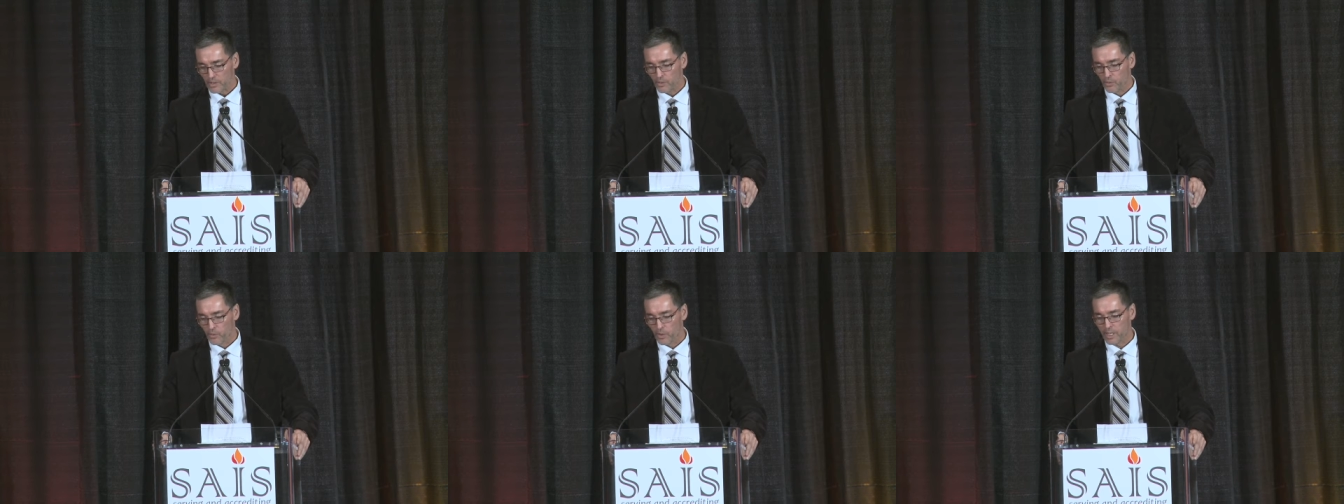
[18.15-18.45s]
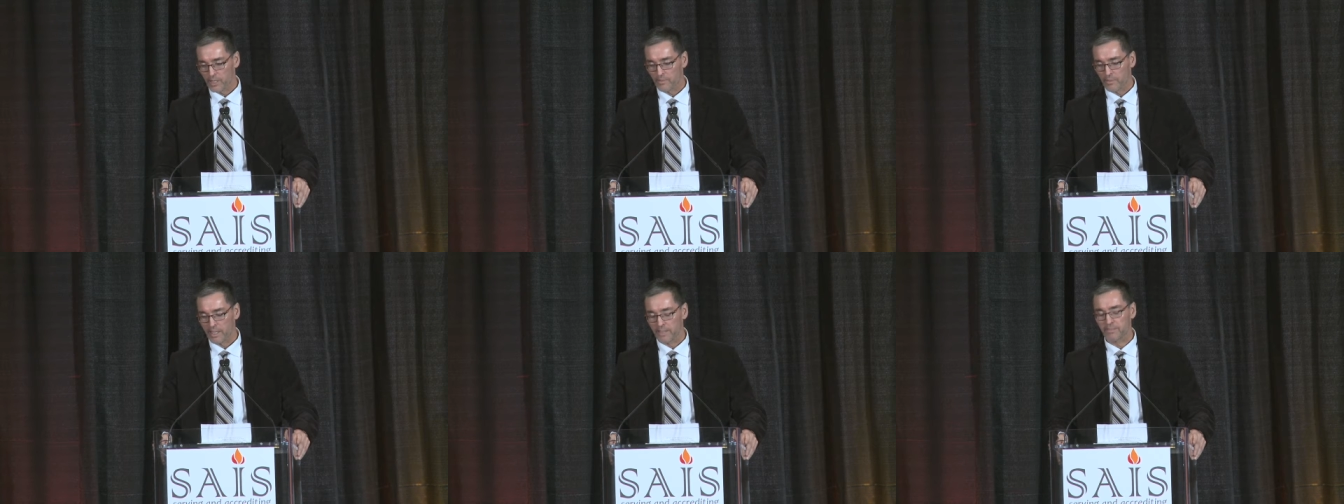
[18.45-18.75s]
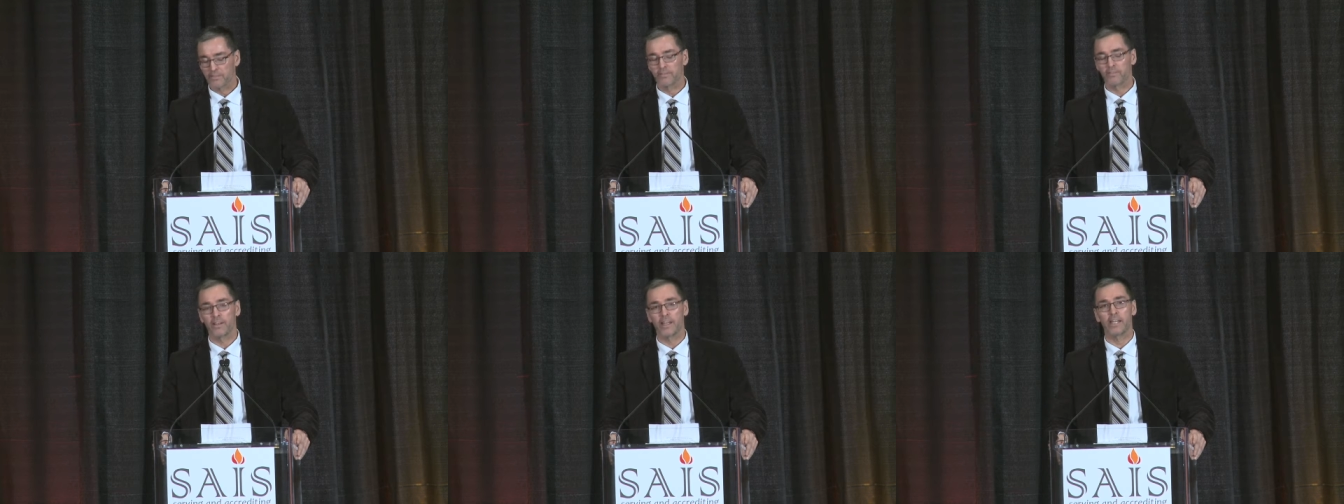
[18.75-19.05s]
One of my
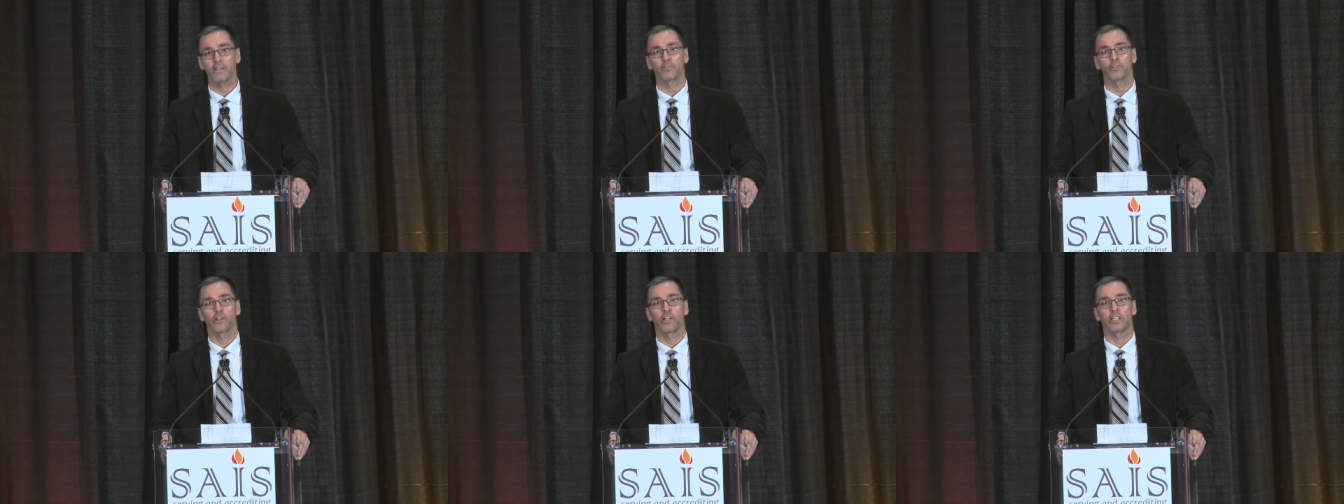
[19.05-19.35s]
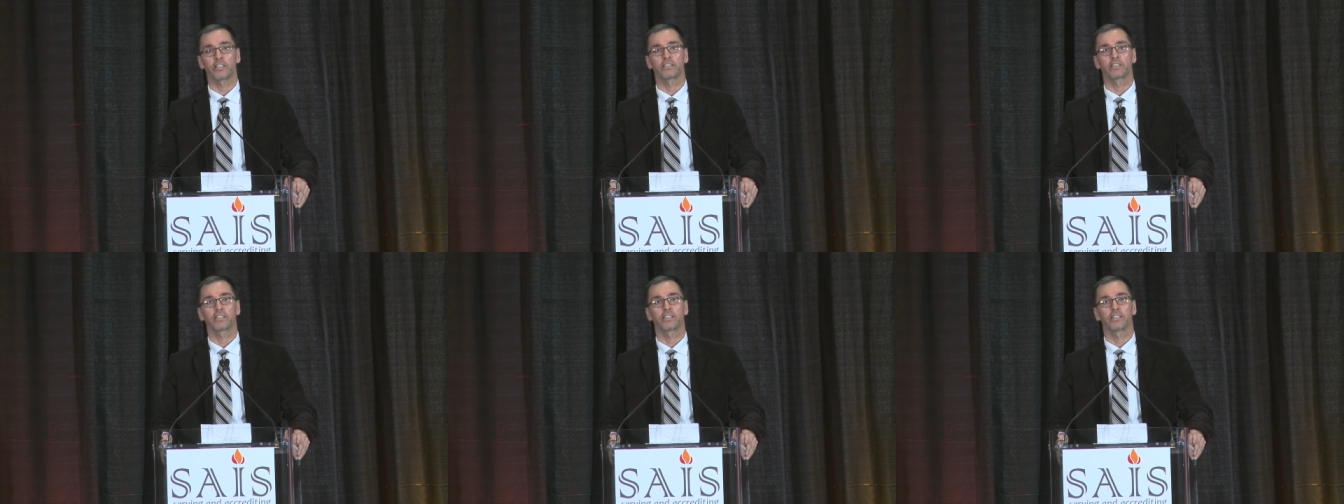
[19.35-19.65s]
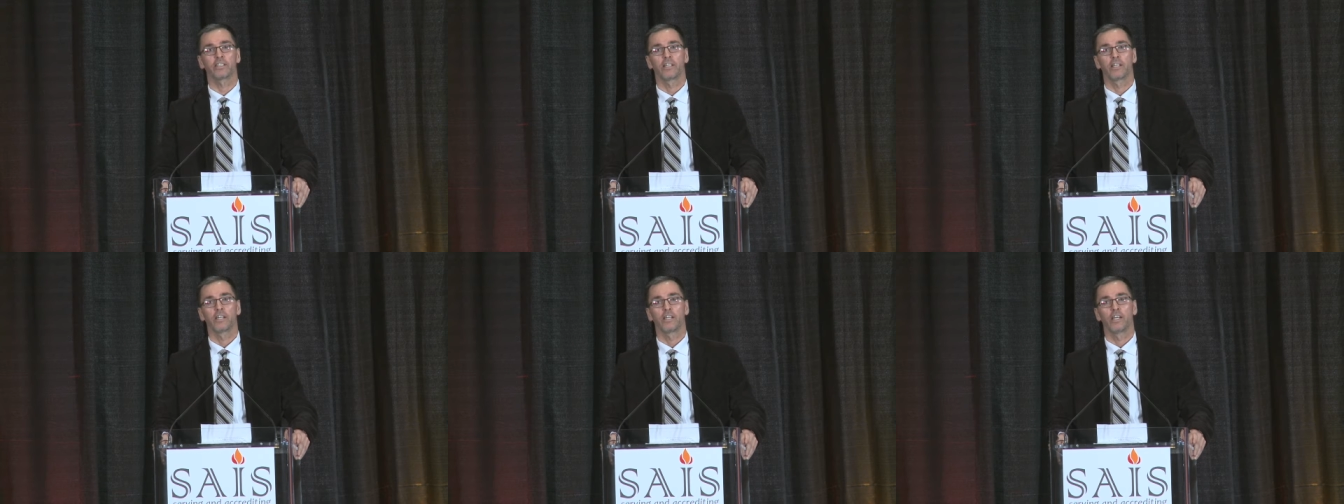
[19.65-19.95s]
favorite
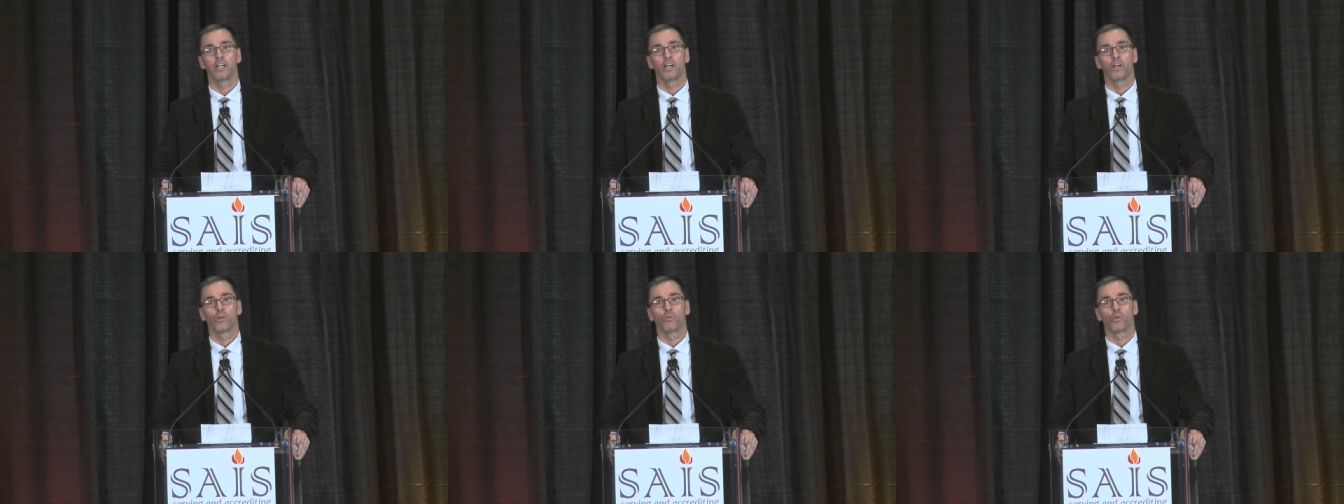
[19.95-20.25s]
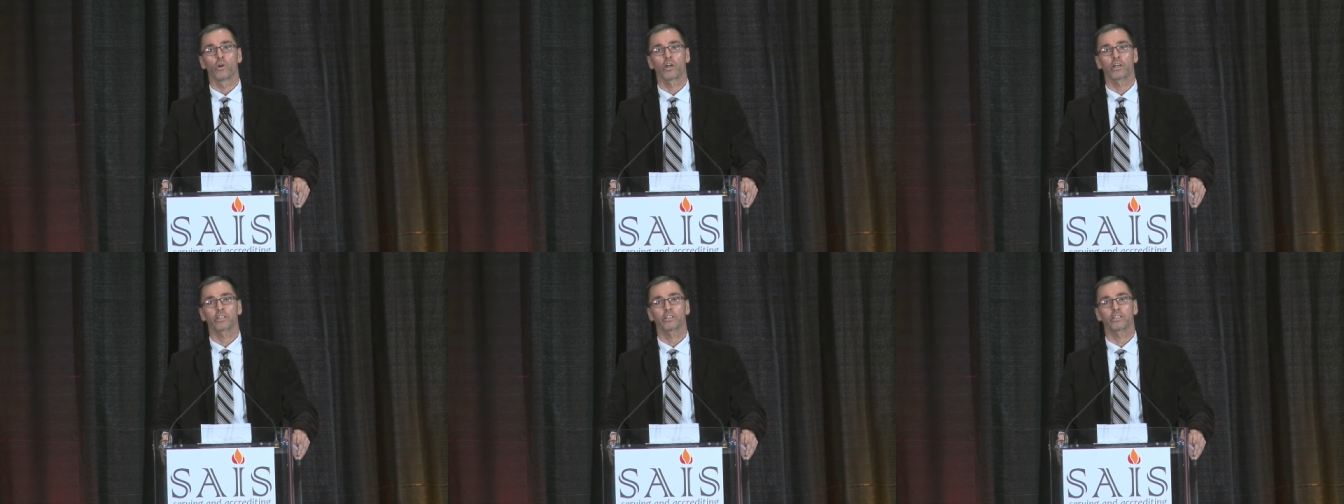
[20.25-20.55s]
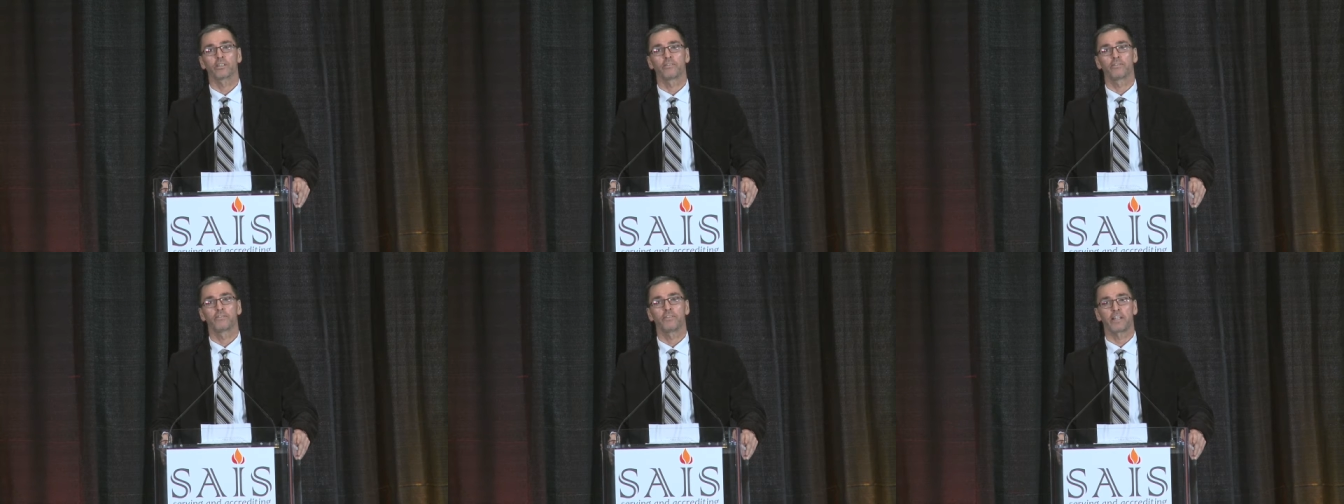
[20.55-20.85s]

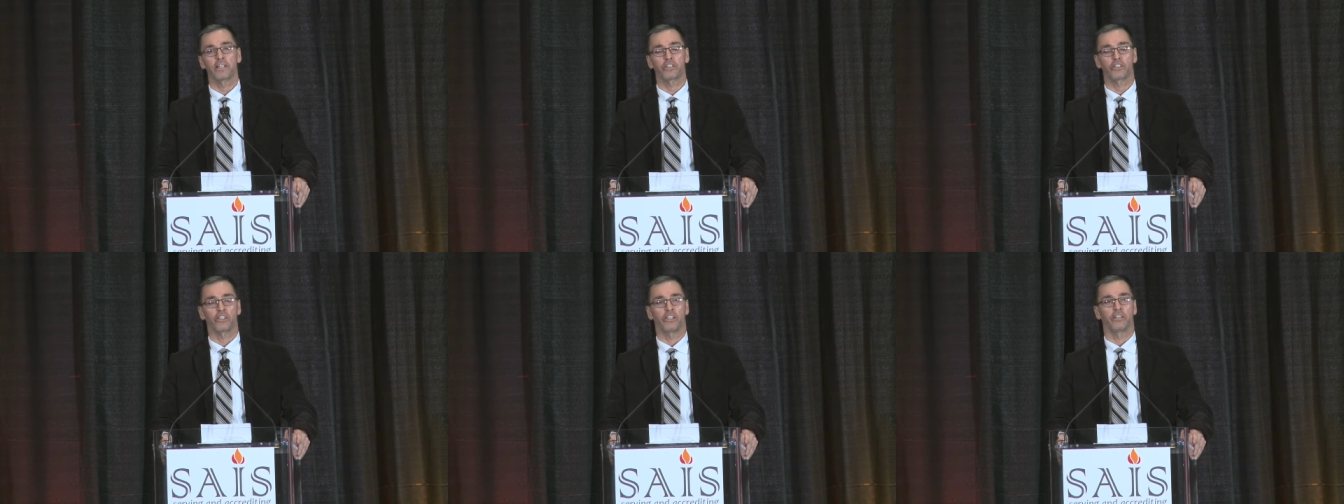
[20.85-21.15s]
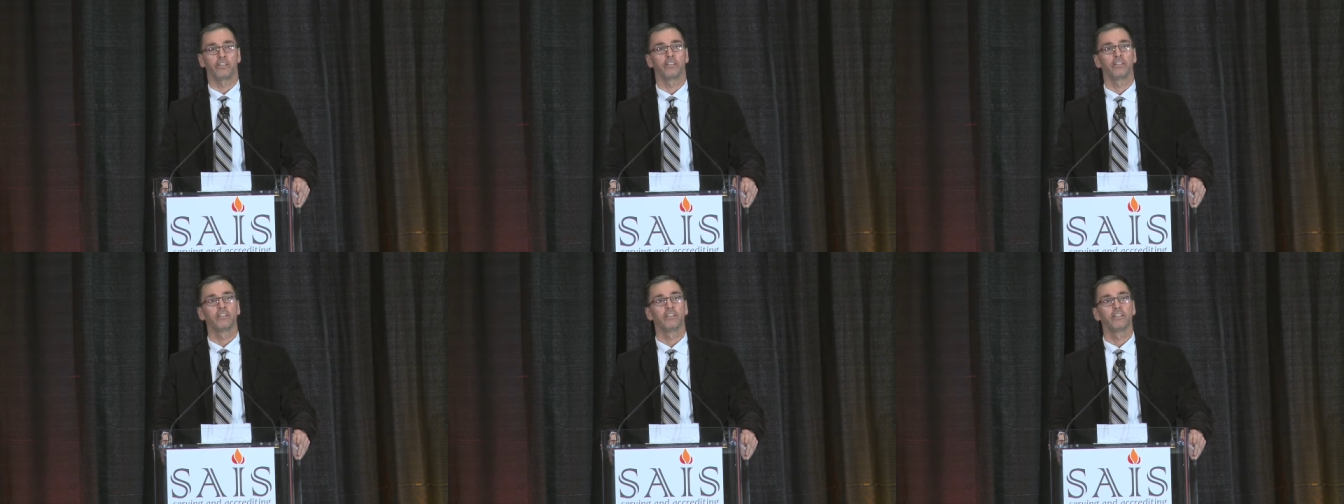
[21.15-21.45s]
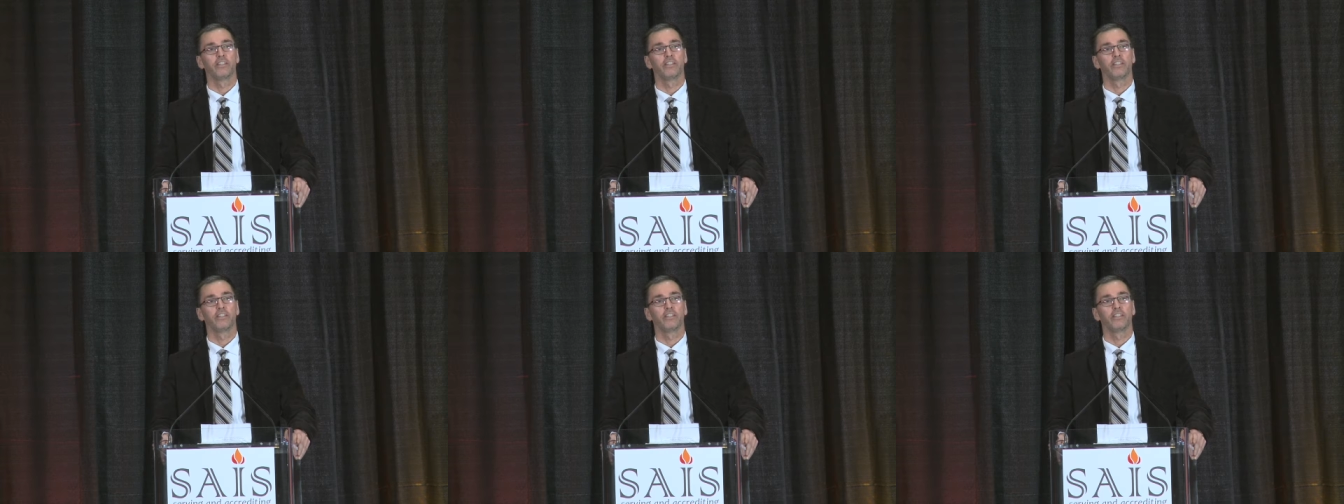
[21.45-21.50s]
works of fiction